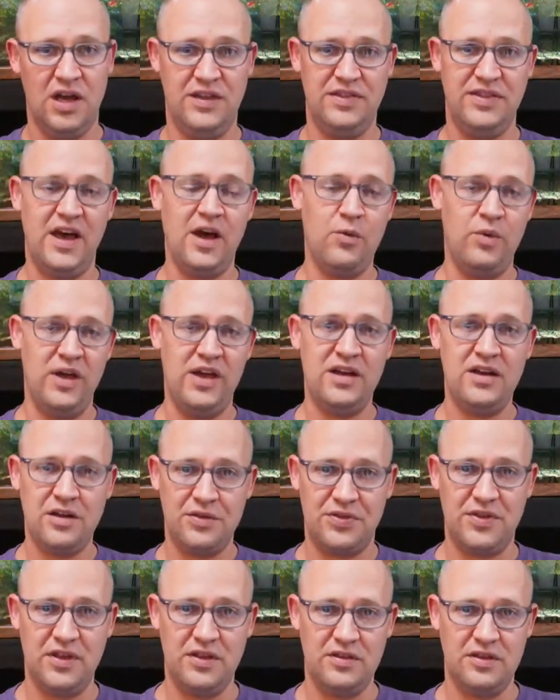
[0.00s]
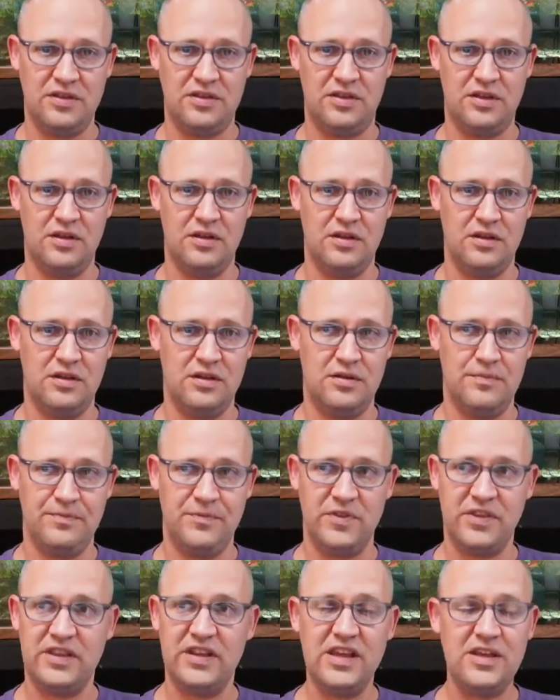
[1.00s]
and that way anything that the
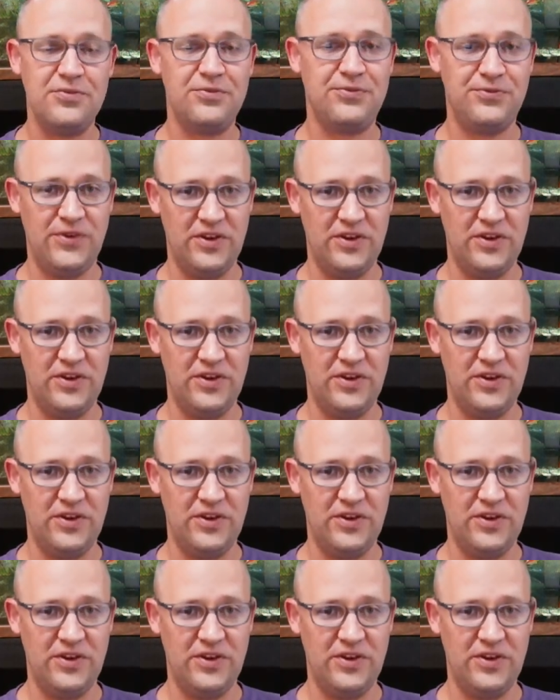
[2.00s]
leaf